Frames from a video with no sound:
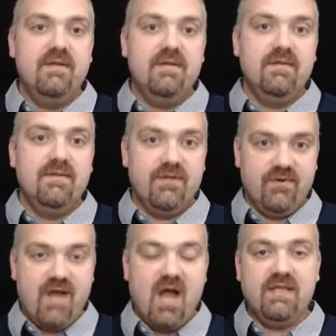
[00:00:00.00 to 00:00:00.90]
the
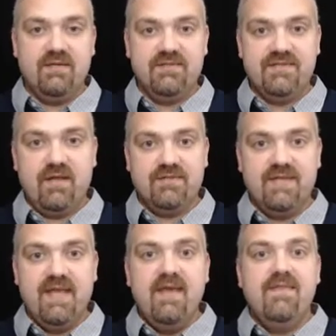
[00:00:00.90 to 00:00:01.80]
neuroglial cells,
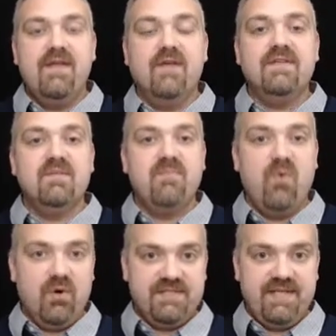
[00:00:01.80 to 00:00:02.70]
they're the
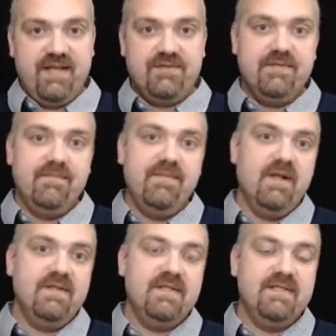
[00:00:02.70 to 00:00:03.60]
support cells.
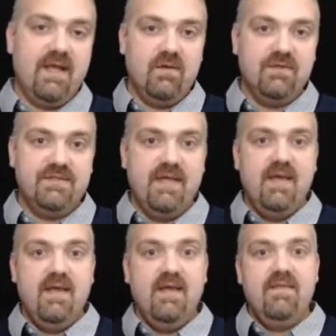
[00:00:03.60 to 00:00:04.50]
They're the cells
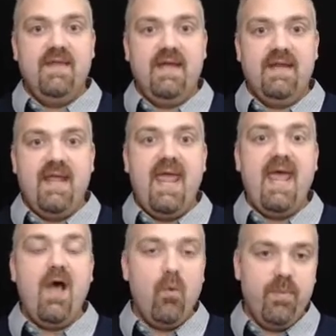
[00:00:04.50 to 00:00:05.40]
that
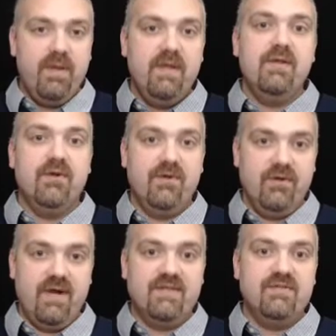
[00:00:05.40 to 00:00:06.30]
help your
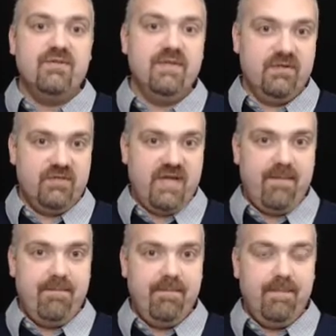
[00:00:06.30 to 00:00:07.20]
neurons do their job.
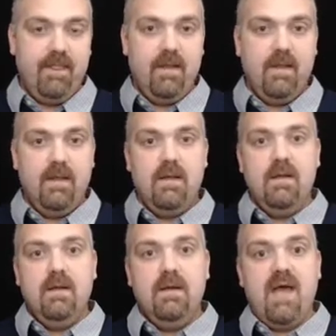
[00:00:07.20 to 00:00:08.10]

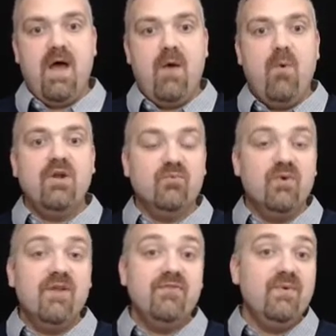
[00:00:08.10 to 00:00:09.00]
Now, I want to
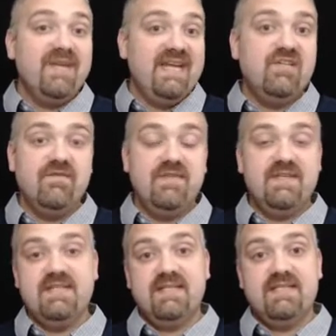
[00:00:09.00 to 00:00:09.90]
run through each of the
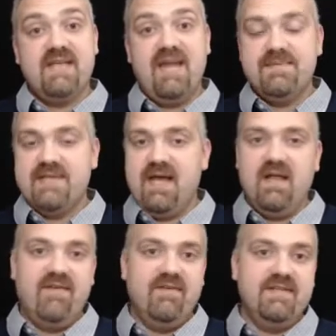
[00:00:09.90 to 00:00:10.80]
six types. I'll
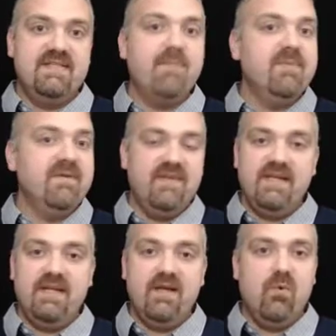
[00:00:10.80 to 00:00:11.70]
have a separate
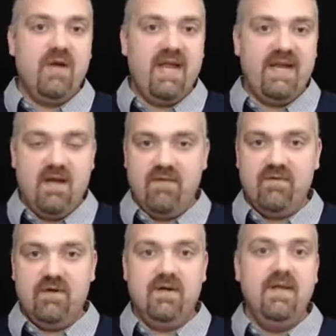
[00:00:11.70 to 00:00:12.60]
video where I
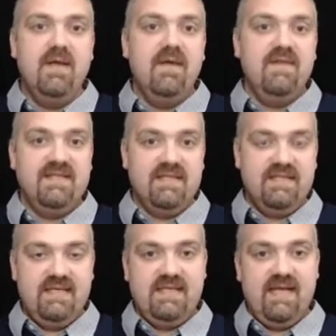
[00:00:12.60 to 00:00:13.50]
cover these in
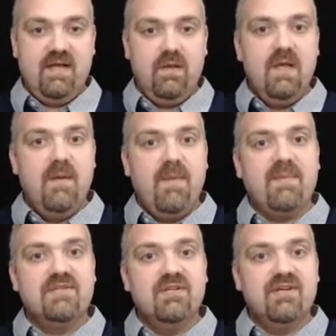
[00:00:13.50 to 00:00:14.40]
detail, but I'm
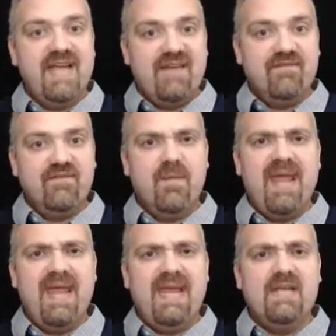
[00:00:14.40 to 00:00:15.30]
just looking at it from
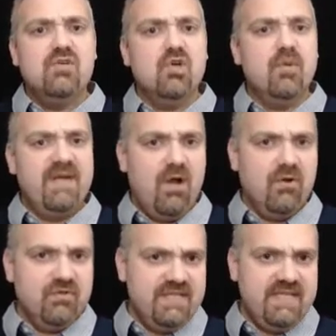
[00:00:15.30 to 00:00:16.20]
a
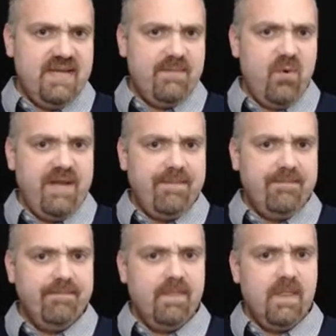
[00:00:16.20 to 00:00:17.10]
terminology standpoint.
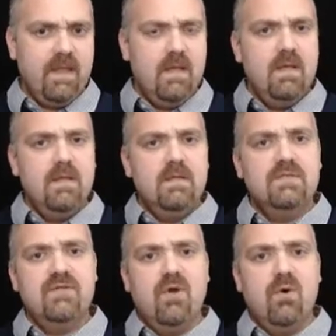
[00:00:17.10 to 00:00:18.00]

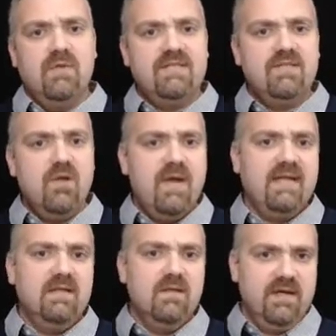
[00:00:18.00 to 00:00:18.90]
So let's go ahead
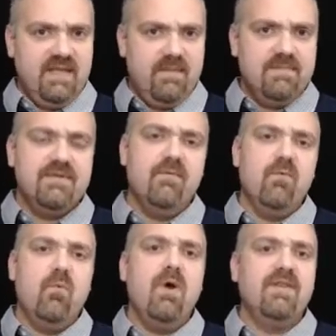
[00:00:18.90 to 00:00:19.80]
and look at them. So
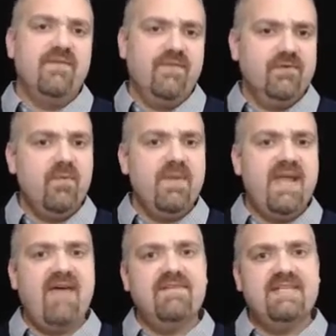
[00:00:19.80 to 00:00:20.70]
one, the first one we
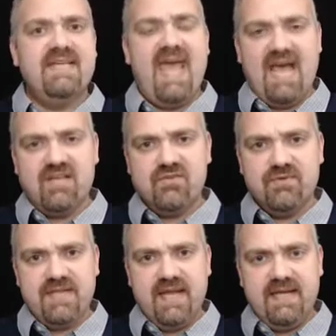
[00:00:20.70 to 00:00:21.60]
have is the
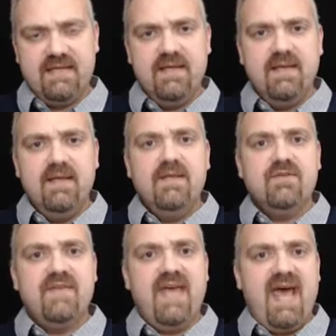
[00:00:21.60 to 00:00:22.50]
astrocyte. So
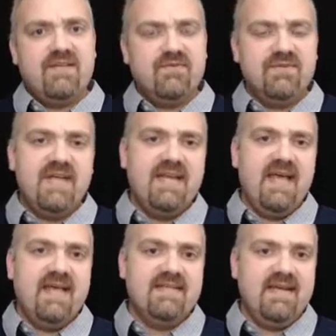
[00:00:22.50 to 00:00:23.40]
the astrocyte
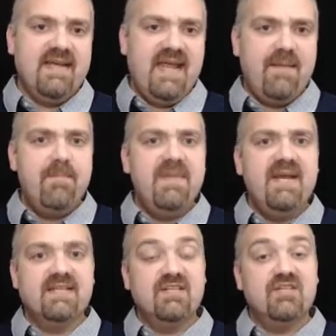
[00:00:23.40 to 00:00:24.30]
has that name
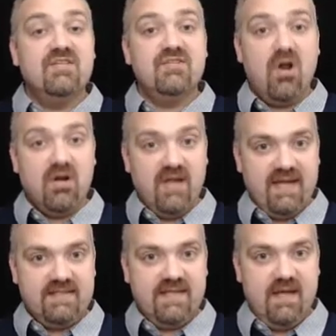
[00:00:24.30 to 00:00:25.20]
because it's a
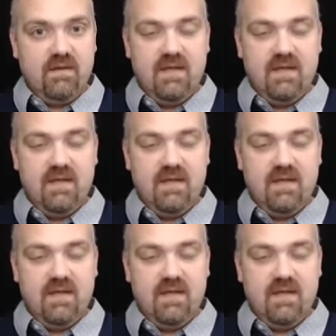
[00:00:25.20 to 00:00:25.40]
star-like cell.